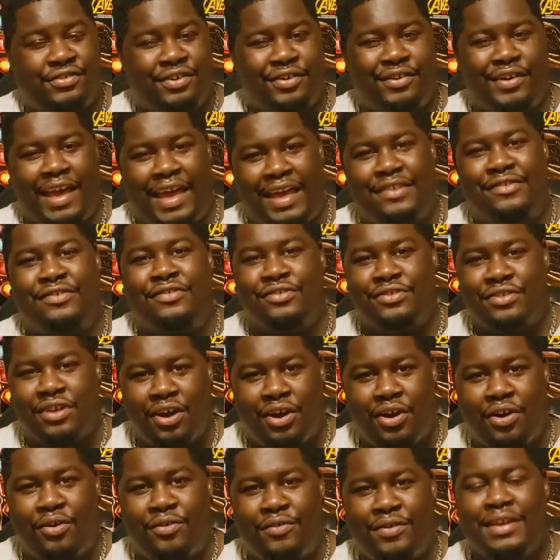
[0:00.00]
So as you
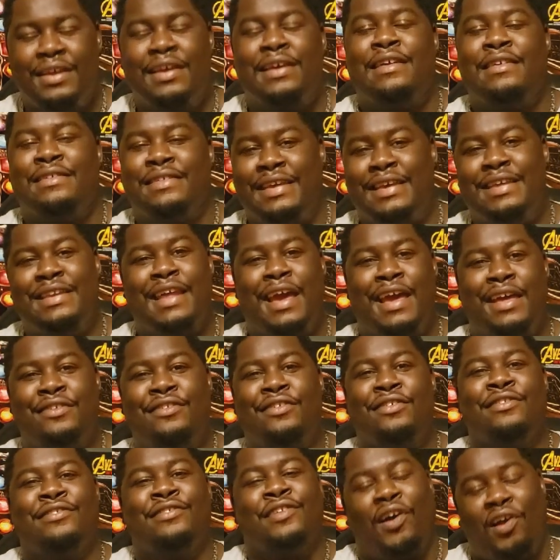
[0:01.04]
know,
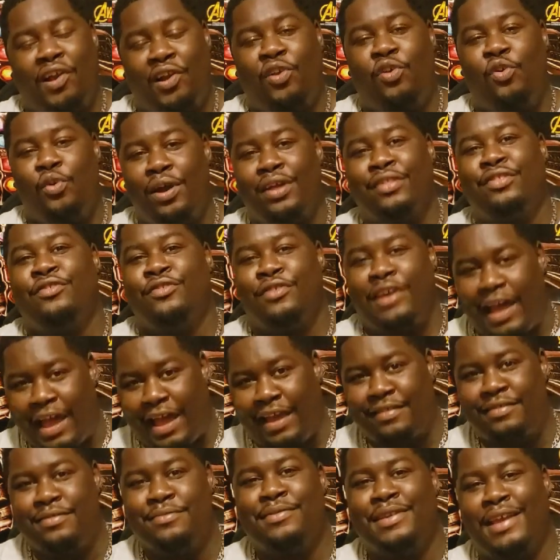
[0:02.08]
teenagers are going to
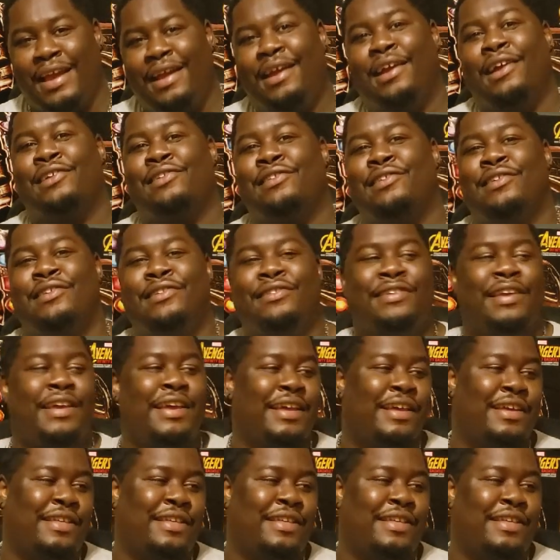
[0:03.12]
have some characters.